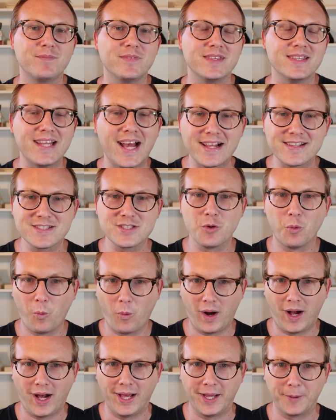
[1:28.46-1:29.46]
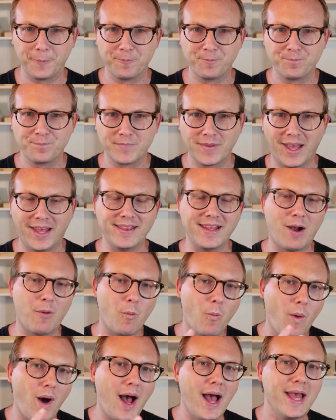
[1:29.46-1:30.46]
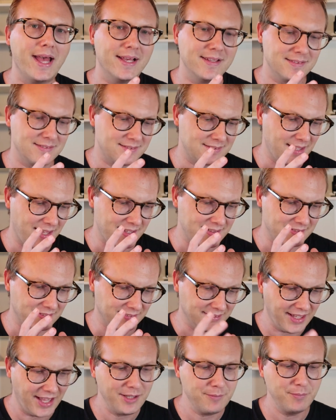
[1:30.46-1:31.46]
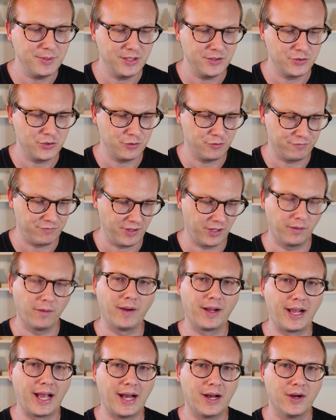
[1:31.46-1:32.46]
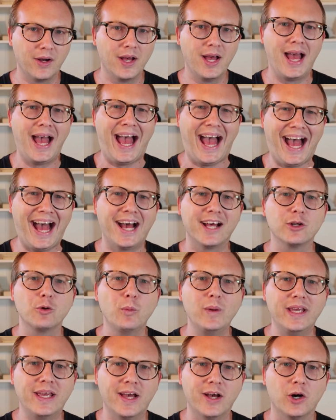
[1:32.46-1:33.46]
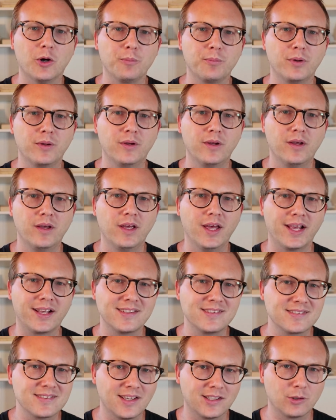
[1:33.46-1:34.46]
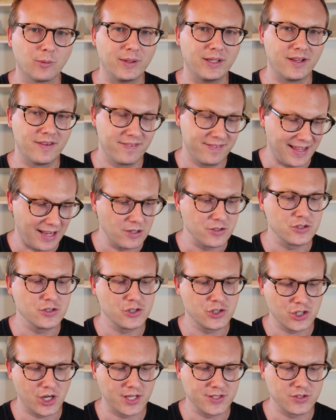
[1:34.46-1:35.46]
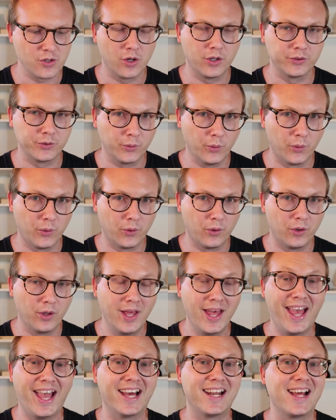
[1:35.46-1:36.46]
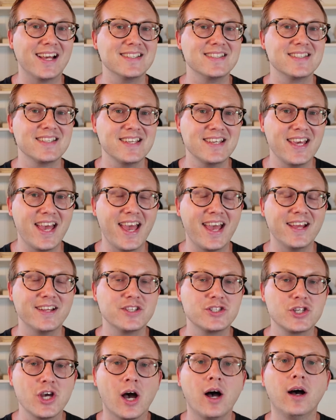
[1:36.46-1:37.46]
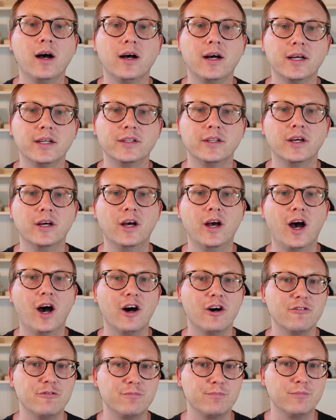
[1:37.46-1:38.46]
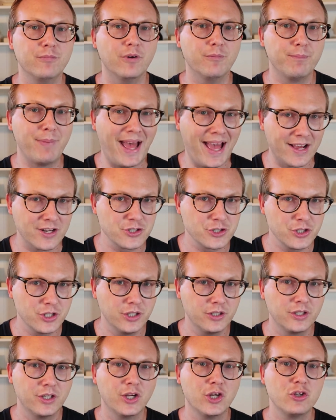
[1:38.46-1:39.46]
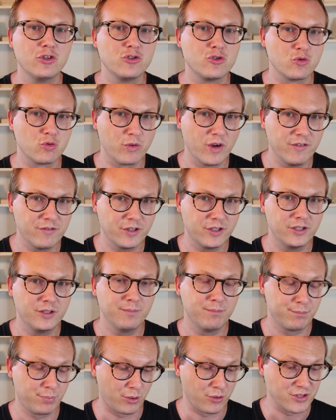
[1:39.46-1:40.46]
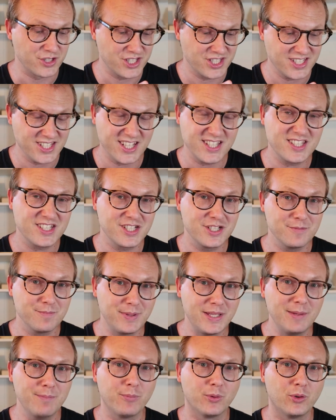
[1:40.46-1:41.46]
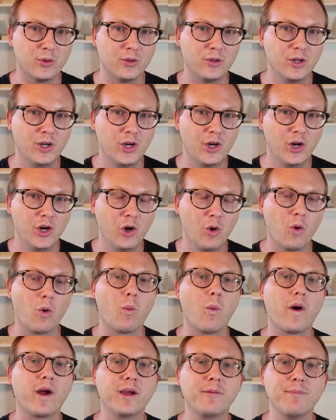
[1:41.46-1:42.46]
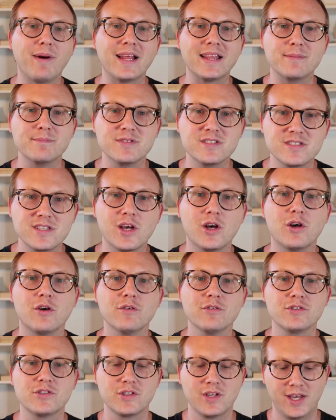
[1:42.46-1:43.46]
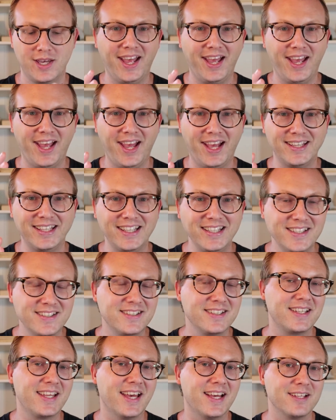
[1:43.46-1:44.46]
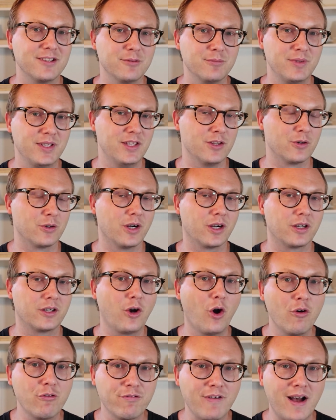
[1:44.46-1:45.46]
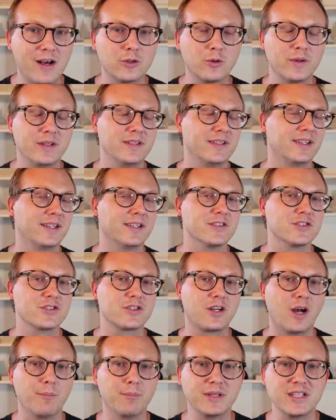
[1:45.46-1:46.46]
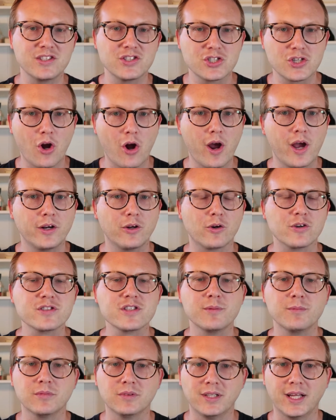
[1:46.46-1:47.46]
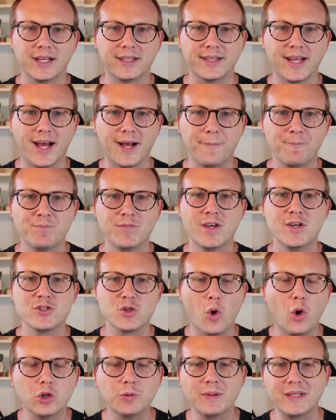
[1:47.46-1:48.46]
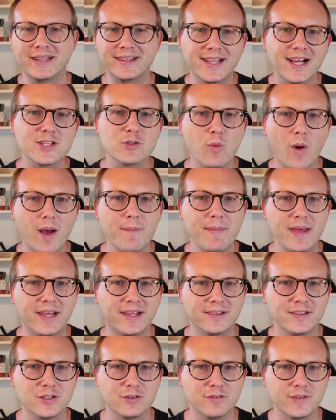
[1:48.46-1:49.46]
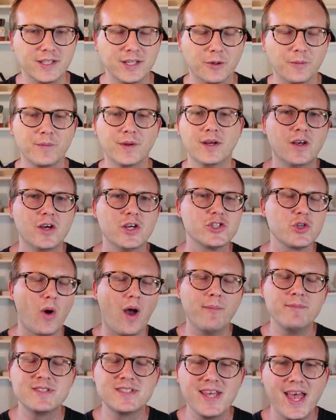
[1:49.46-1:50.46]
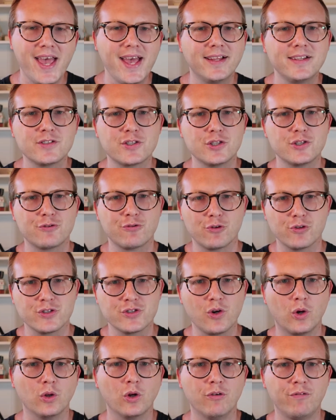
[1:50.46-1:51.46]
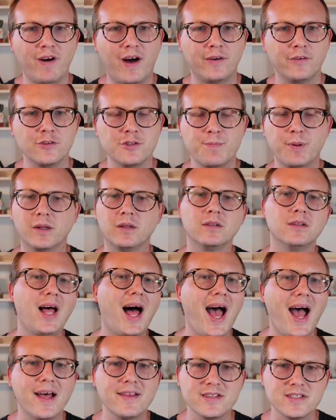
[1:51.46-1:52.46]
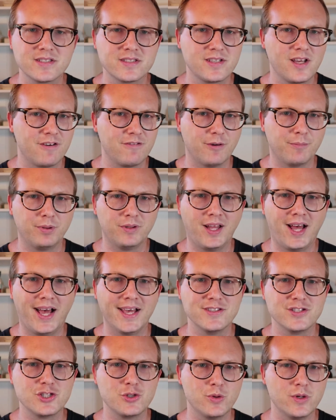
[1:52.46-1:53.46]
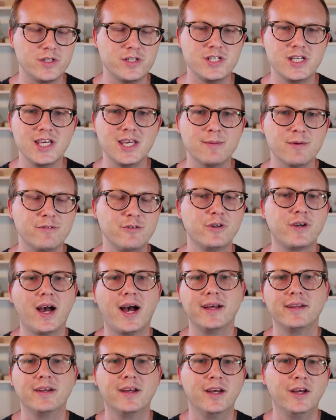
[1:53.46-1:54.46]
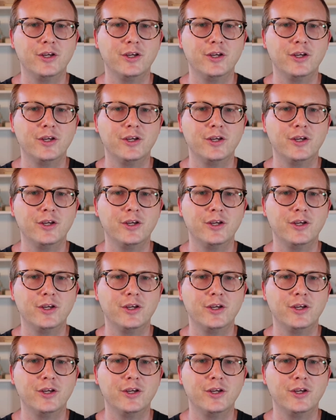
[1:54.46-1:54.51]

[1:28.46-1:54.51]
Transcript: And that's the why. And that why has led me to figuring out, how do we help accelerate 1,000 shots on goal? And I see a ton of passionate, driven, persistent people who are working by themselves, and they need to get either a co-founder, or either get a company started, or something like that. So ultimately, that's why I'm making this video. So I'm saying this is for solo founders, but a lot of this stuff applies to a team. If you got,